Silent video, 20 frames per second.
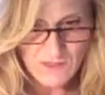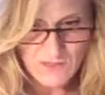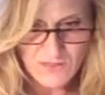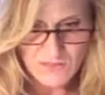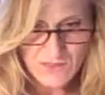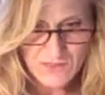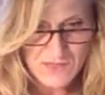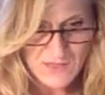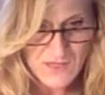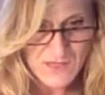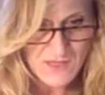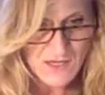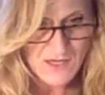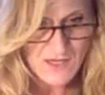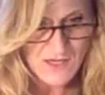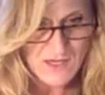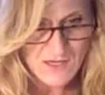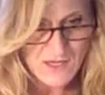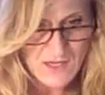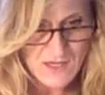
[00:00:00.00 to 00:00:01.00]
And
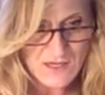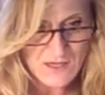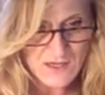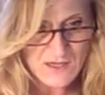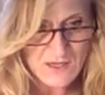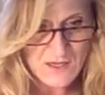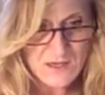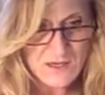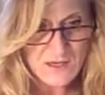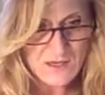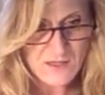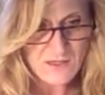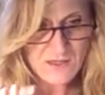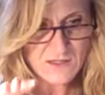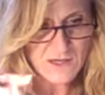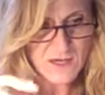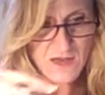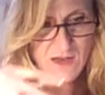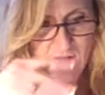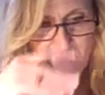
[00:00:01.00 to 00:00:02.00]

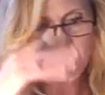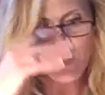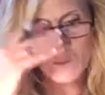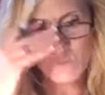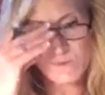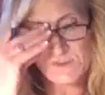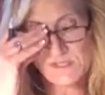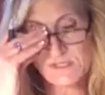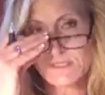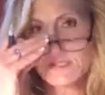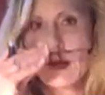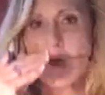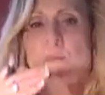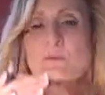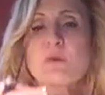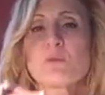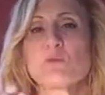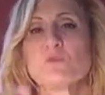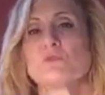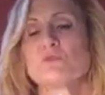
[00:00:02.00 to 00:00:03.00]
then we'll stop it.